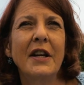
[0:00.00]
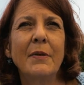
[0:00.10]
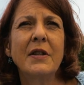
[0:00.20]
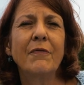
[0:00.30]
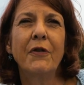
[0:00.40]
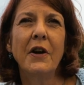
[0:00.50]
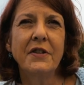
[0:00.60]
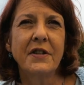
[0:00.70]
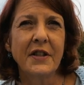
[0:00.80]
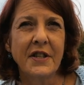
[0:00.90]
he was in
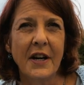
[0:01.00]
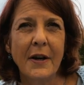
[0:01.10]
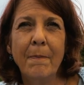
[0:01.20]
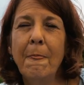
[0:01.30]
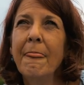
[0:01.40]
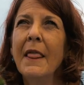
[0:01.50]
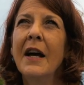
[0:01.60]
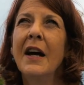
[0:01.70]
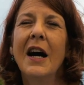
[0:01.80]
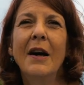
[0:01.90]
France at the time,
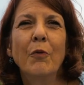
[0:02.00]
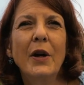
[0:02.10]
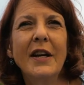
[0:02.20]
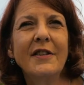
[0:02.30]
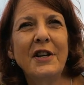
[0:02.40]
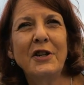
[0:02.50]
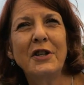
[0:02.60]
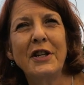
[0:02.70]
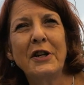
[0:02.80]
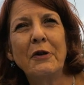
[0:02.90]
and we
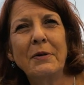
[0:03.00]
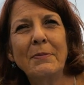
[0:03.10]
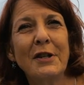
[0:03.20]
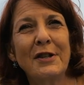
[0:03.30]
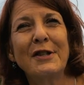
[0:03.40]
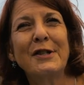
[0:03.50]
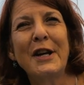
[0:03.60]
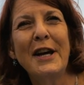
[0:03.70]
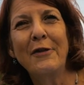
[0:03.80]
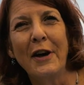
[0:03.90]
essentially told him to
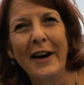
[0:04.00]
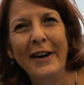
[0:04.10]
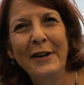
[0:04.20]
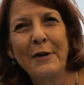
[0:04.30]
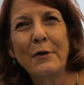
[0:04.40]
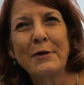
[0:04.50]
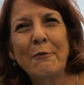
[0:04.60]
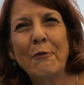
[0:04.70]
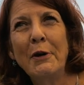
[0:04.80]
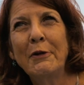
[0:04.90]
stay there. He wasn't
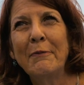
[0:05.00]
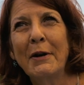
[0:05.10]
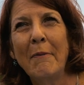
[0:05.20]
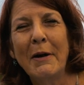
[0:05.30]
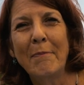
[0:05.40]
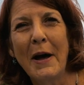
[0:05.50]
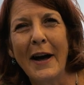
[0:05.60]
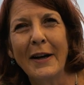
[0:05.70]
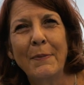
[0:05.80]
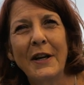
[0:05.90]
welcome coming
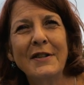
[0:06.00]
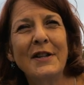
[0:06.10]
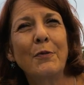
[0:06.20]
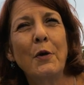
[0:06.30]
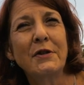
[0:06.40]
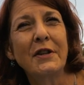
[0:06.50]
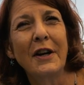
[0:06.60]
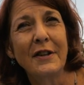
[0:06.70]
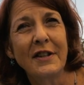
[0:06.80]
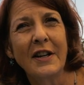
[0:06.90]
back because he wasn't
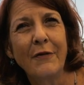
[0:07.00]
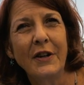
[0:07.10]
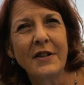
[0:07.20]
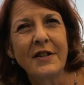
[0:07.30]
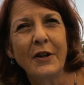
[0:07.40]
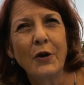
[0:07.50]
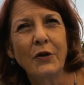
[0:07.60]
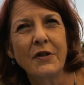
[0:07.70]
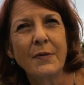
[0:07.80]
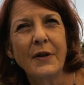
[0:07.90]
going to govern us in
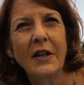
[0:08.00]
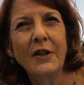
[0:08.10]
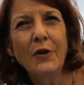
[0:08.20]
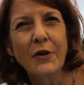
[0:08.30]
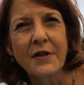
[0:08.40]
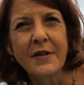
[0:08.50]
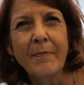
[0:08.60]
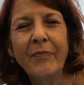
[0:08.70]
accordance with our laws.